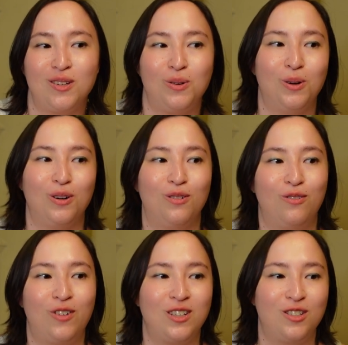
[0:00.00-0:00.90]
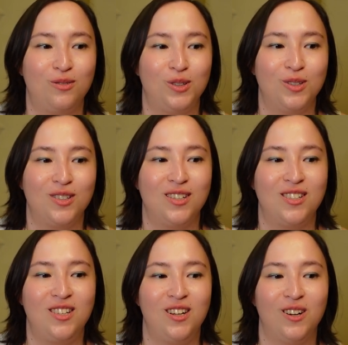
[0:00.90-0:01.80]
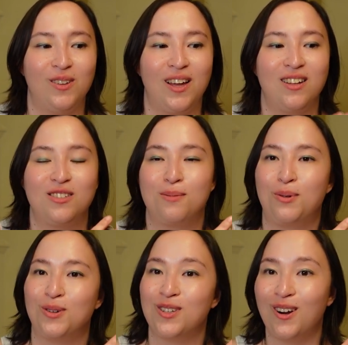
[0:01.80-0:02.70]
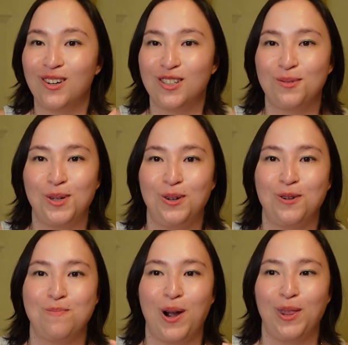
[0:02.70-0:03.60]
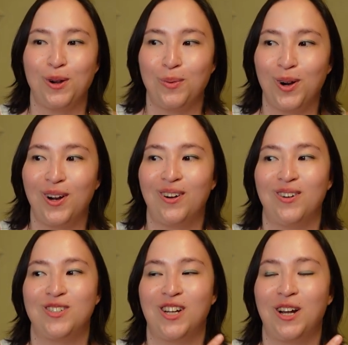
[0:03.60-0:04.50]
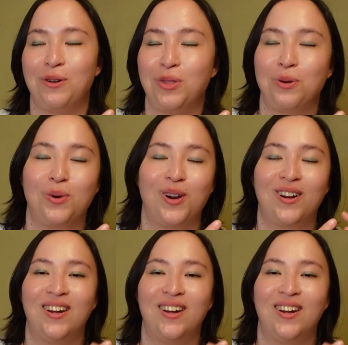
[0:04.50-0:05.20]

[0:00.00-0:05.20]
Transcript: or festivals this year that supports artists where you can buy their work work or check out their work.